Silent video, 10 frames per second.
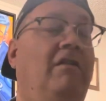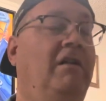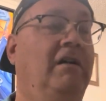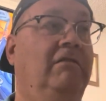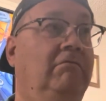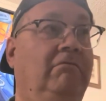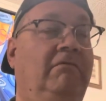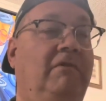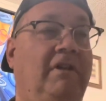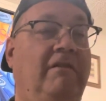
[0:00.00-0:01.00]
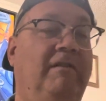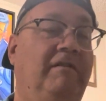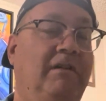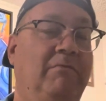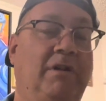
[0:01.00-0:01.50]
like 10,
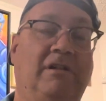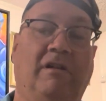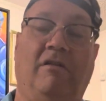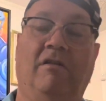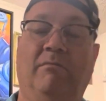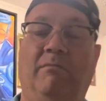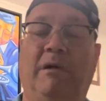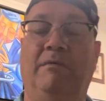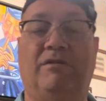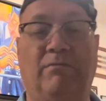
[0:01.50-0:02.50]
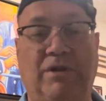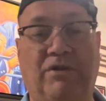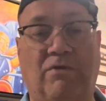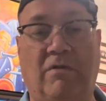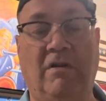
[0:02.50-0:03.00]
15 minutes long. Maybe this will be
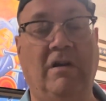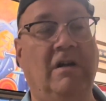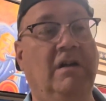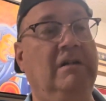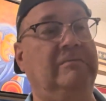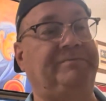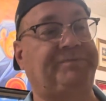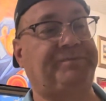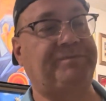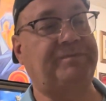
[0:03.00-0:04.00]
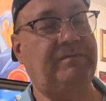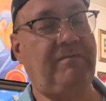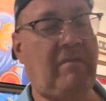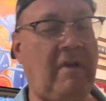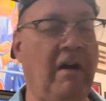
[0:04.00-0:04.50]
shorter.
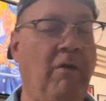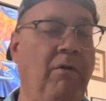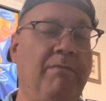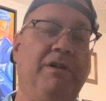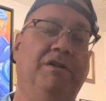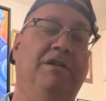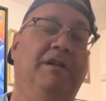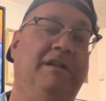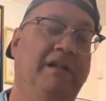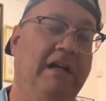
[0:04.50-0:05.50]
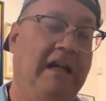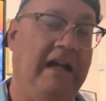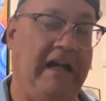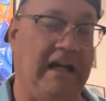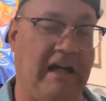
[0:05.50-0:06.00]
And I want to mention this,
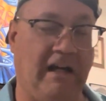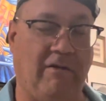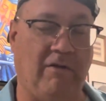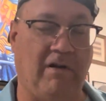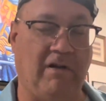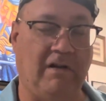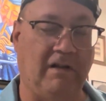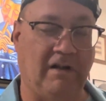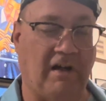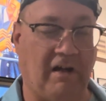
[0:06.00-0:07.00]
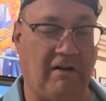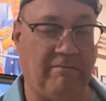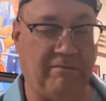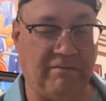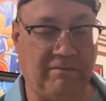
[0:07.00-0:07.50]
and I want to
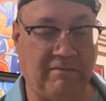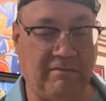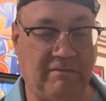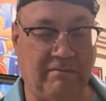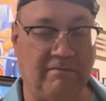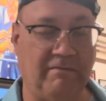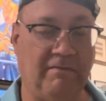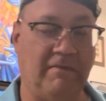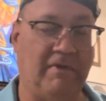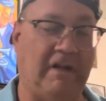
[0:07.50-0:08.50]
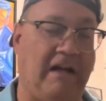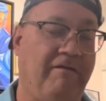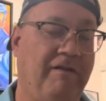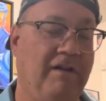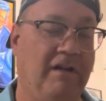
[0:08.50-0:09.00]
kind
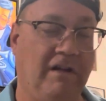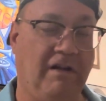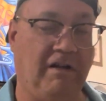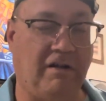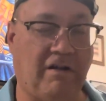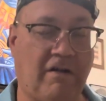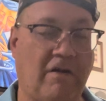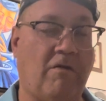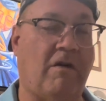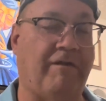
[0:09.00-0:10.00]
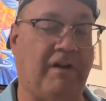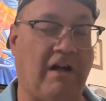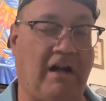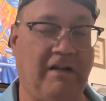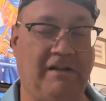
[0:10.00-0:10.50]
of go off a
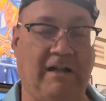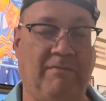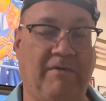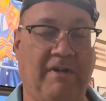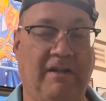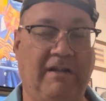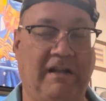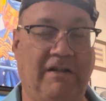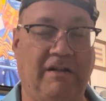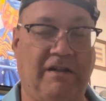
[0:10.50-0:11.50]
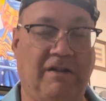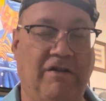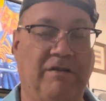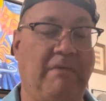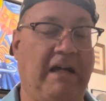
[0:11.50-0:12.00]
concept that has
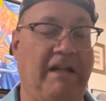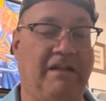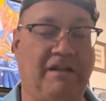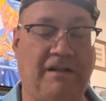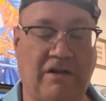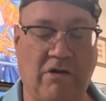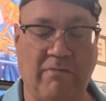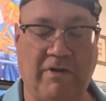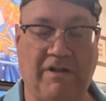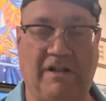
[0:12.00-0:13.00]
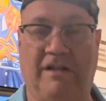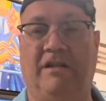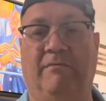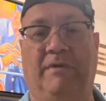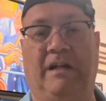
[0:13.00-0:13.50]
just made so much sense
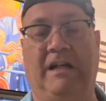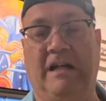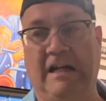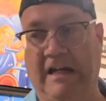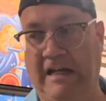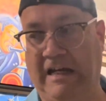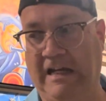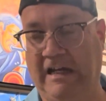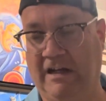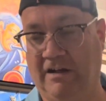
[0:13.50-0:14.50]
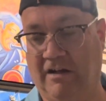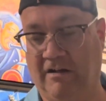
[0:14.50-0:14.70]
to me. And